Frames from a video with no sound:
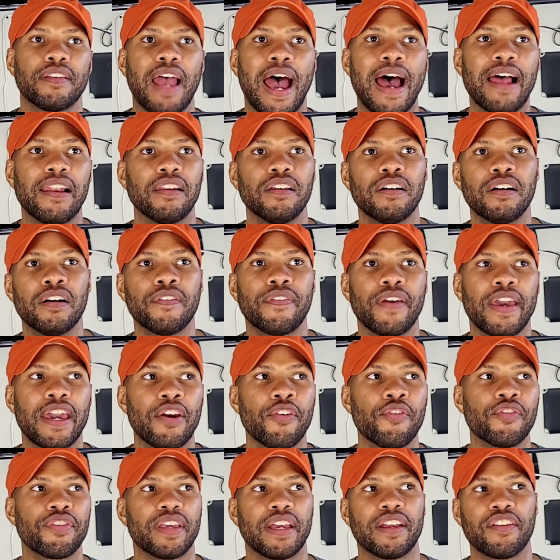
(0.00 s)
I love
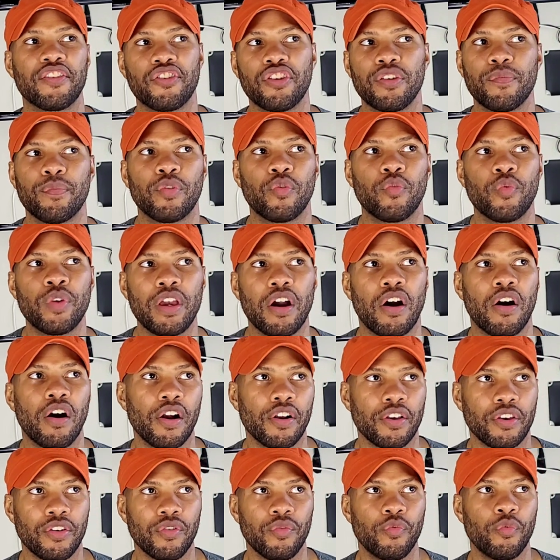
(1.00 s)
Aries energy, but we
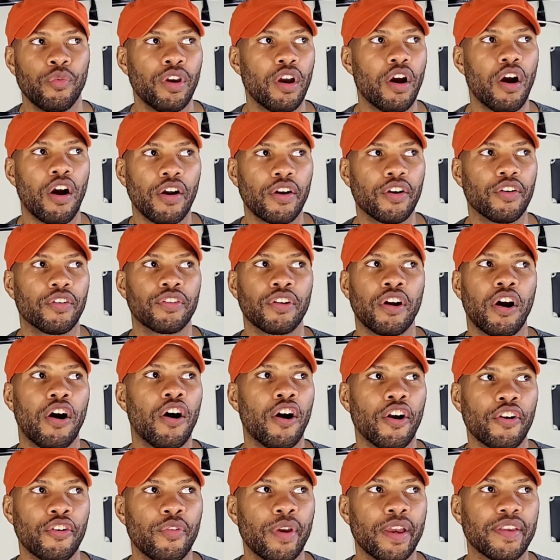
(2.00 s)
argue. We are gonna
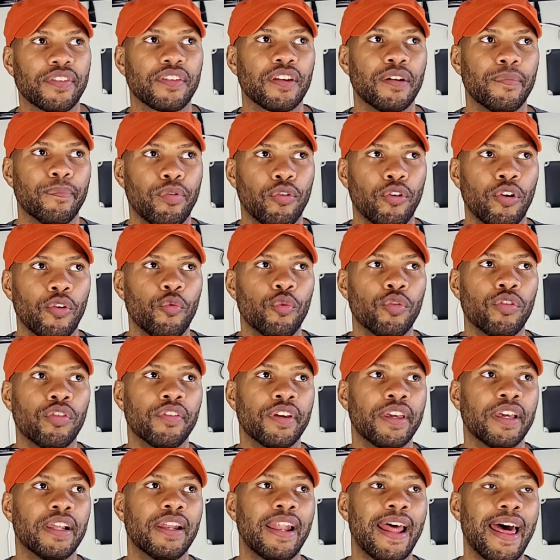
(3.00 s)
argue at some point. We're gonna
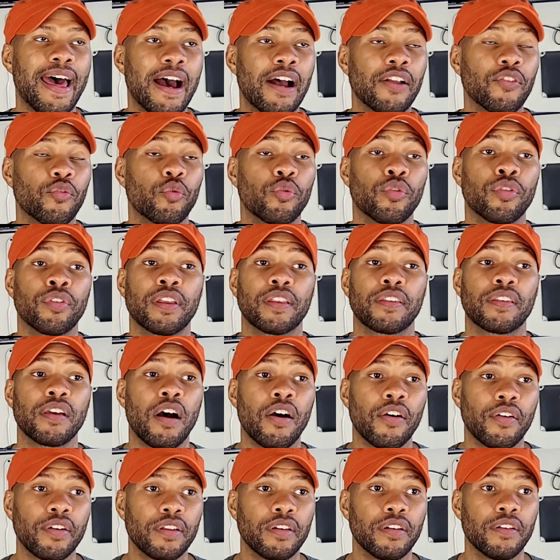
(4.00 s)
get loud, we're gonna get
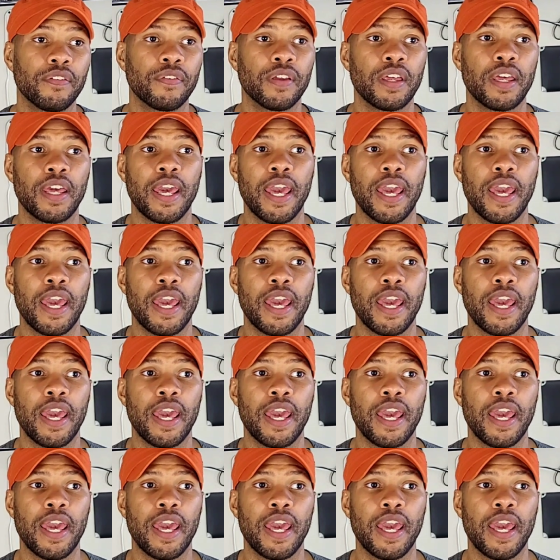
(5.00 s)
talkative.